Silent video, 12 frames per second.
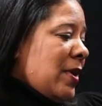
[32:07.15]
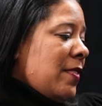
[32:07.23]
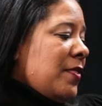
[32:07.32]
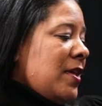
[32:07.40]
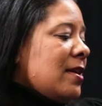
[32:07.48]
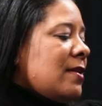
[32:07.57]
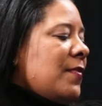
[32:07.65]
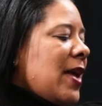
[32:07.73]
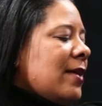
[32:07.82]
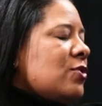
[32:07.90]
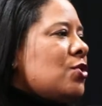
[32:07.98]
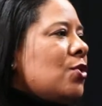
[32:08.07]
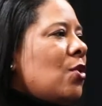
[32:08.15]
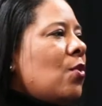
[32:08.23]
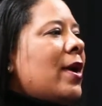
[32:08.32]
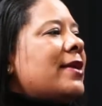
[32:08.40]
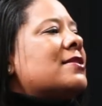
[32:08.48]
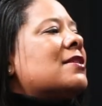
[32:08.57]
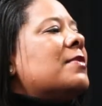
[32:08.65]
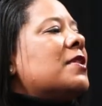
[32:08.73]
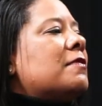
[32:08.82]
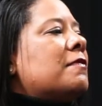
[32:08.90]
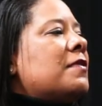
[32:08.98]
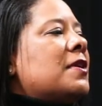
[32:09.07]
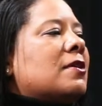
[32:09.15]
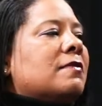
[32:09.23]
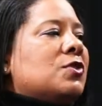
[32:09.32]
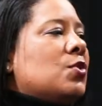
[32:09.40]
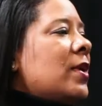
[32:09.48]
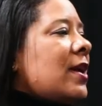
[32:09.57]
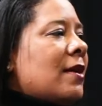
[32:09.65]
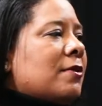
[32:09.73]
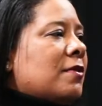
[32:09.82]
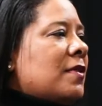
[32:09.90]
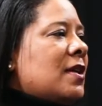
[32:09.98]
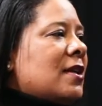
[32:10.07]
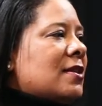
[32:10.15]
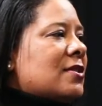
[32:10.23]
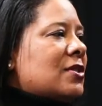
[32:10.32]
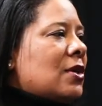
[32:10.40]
But then that took away some of the fear of doing other things.